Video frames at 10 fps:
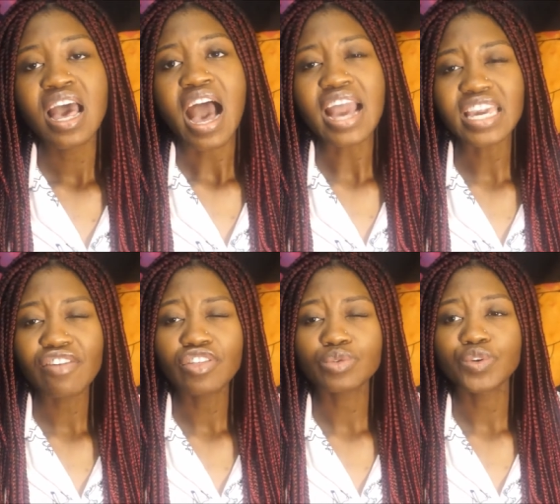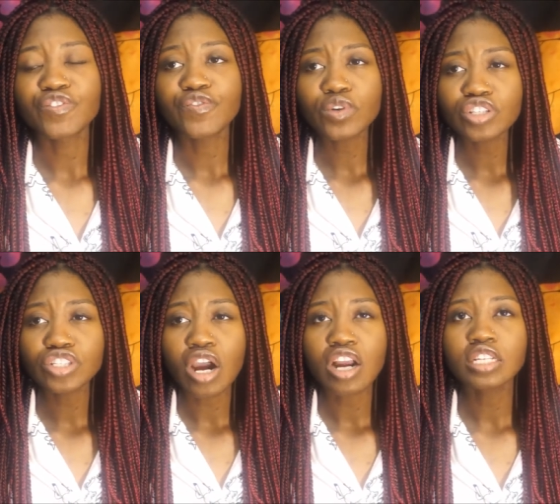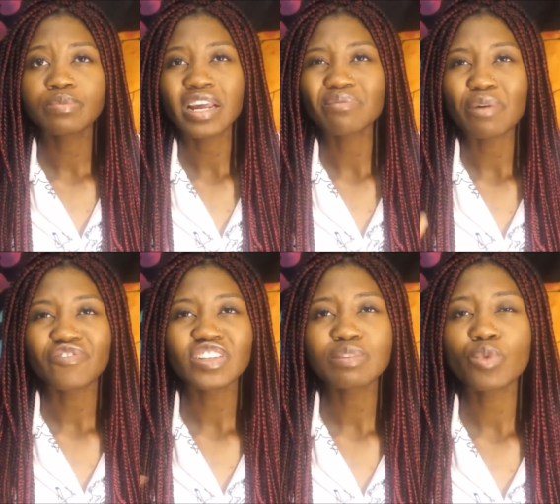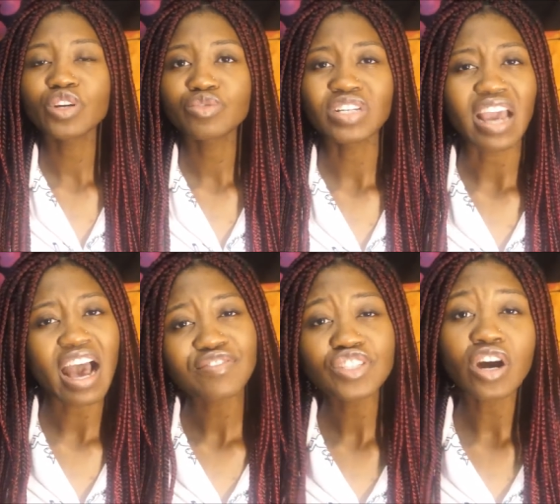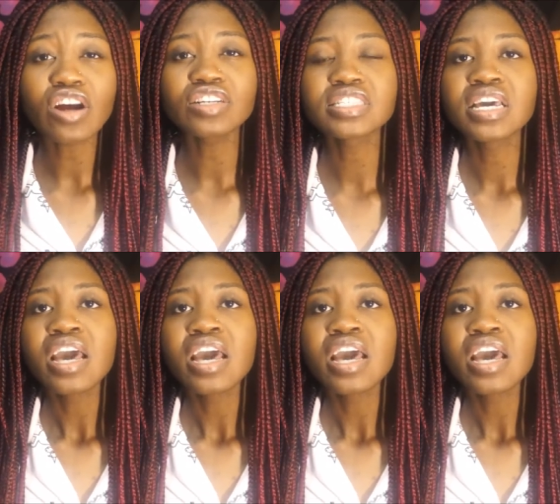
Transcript: I gave this one four stars, but I, am feeling more three and a half stars.